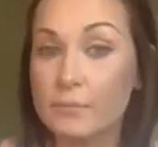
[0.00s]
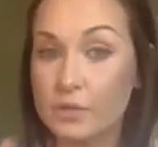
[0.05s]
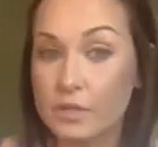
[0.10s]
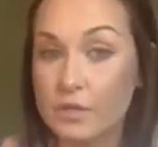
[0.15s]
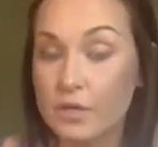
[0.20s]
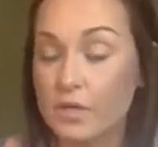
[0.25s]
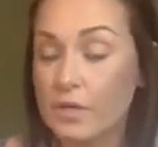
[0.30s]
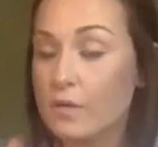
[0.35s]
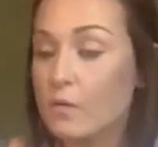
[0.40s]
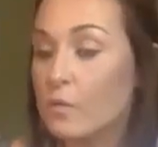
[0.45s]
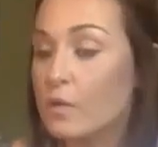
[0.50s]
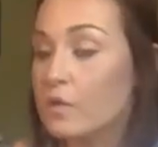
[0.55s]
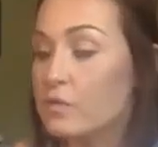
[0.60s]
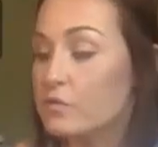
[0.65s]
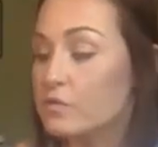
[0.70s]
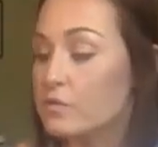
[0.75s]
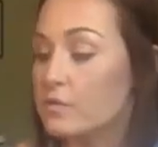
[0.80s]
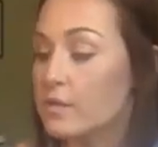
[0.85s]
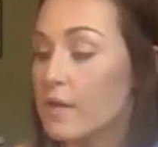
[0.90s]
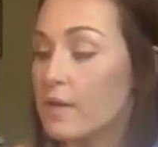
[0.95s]
pure. We don't
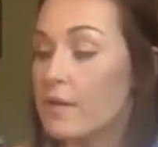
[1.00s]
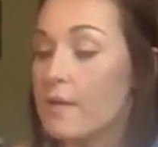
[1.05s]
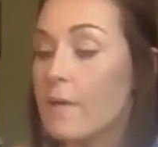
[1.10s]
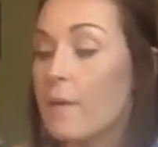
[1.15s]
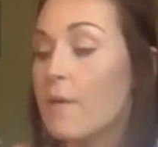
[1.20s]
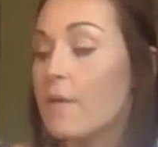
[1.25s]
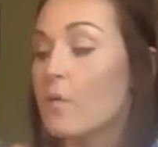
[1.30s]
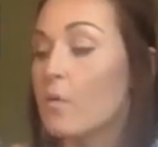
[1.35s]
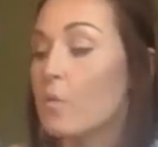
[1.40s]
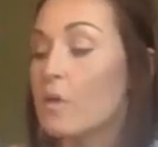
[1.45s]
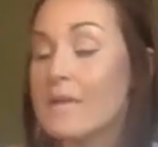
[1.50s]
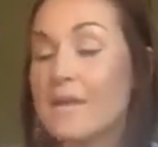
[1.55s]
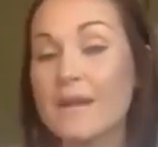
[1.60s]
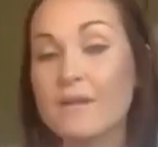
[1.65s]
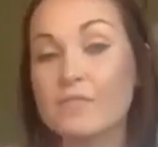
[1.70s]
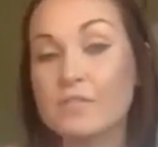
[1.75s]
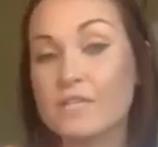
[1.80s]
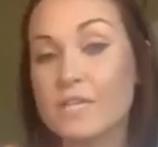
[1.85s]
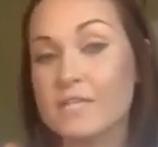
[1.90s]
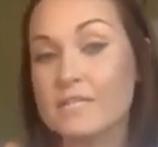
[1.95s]
do that. We
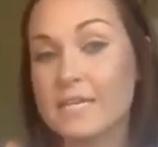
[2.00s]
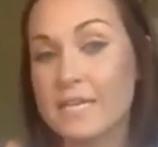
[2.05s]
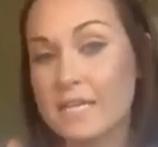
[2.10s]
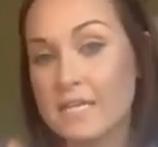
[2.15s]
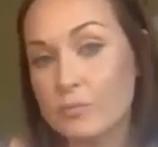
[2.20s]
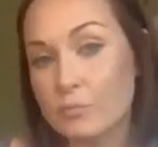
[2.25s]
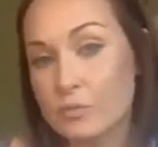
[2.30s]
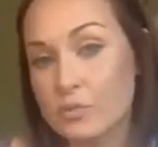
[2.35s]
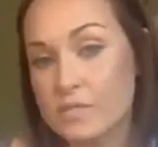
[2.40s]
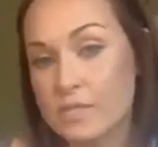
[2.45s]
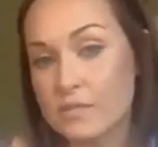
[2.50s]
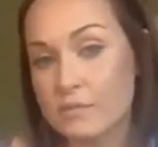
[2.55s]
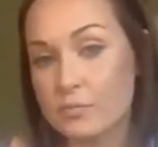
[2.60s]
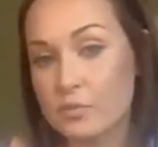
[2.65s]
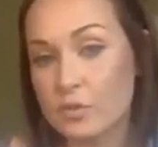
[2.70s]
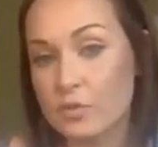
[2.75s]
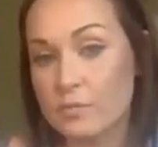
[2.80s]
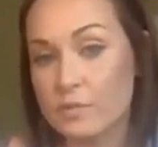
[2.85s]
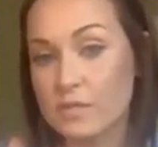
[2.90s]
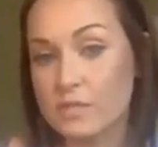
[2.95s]
advertise 80%
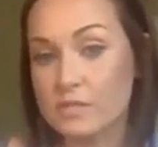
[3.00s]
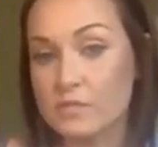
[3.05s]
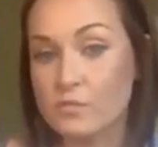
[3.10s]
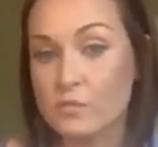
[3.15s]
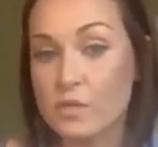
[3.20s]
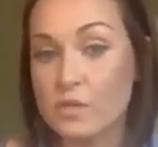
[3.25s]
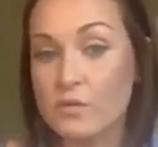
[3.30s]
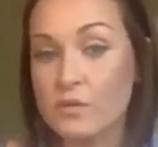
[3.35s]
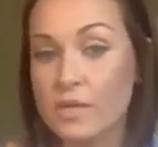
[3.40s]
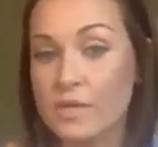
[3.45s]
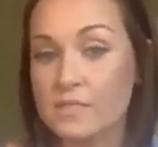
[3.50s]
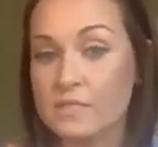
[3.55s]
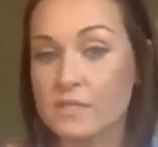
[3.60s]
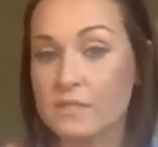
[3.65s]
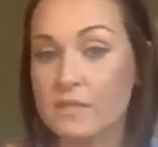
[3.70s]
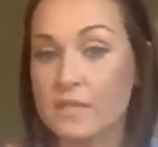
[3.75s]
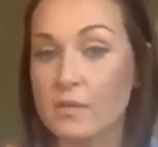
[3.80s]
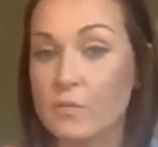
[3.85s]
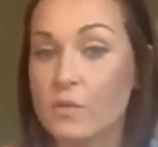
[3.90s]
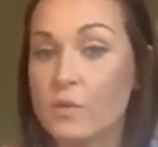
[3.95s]
pure because we don't
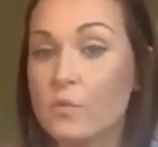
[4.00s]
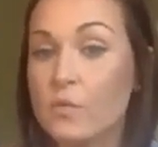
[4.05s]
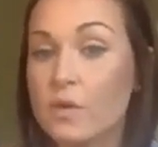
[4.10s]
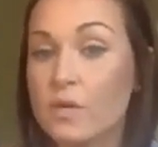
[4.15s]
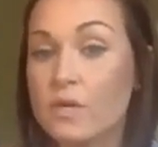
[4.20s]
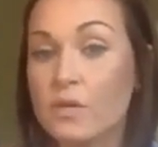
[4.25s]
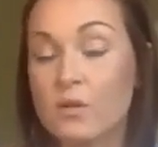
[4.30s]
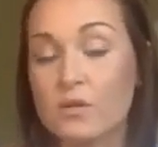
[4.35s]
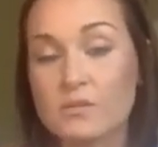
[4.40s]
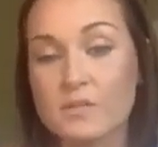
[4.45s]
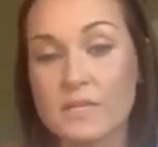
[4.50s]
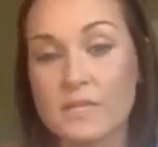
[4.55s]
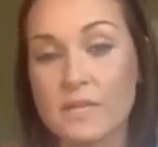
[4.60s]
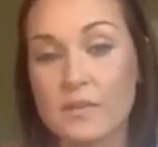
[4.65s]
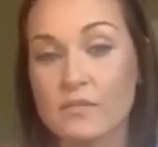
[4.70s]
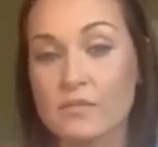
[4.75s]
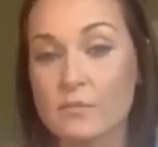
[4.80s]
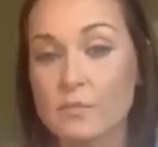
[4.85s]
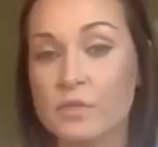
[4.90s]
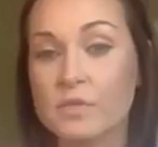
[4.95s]
isolate. We want it all
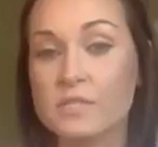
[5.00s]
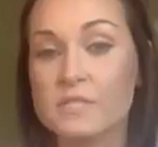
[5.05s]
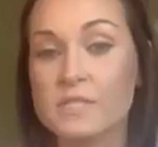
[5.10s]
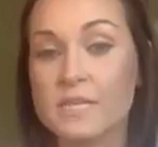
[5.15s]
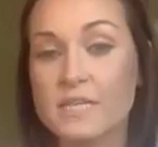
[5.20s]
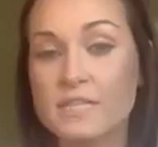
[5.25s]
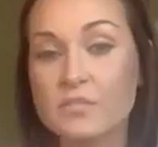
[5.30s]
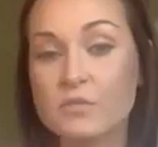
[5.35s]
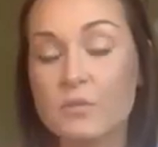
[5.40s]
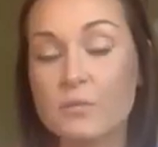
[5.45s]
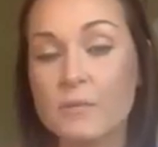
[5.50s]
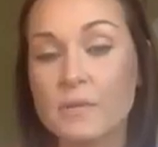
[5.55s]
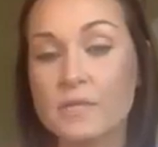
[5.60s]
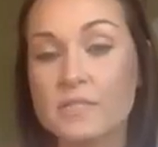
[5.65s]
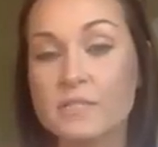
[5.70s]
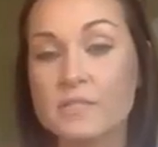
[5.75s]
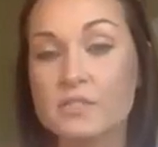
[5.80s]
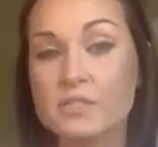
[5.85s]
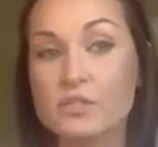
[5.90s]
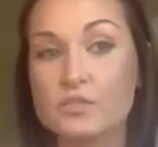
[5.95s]
together because that's what makes
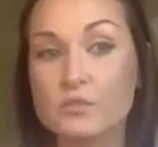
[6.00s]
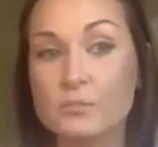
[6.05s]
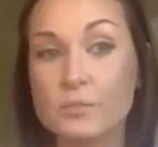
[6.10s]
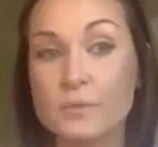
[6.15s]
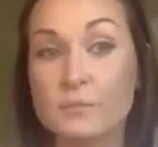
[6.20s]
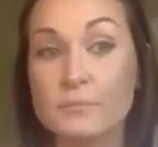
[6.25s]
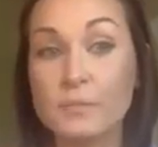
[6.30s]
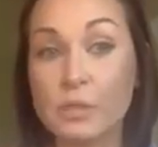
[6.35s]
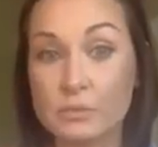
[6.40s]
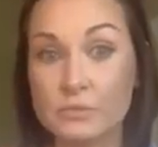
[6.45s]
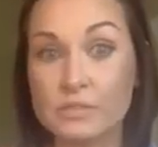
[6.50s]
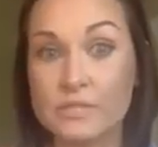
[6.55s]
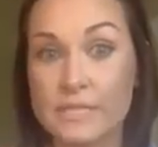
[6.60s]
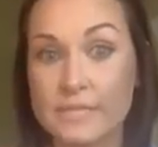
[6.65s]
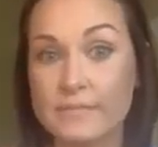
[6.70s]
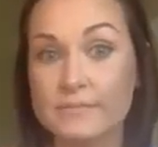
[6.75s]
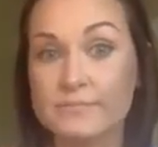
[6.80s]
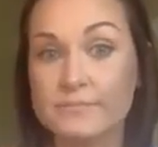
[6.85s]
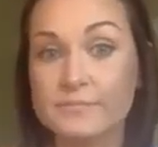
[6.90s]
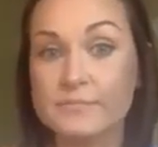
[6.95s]
it super potent,
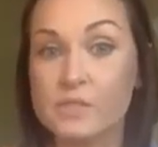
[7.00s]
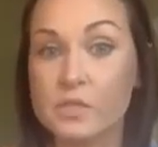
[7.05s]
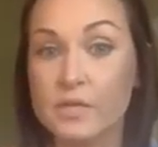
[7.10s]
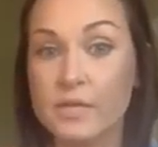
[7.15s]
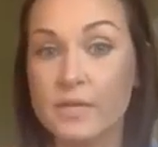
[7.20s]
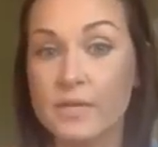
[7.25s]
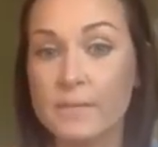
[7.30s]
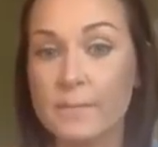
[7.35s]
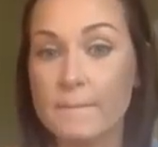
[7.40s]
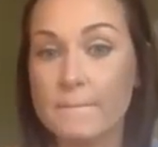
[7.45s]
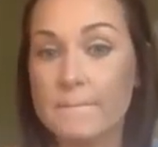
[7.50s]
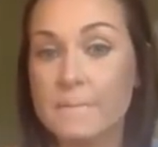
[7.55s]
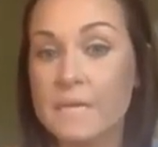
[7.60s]
okay?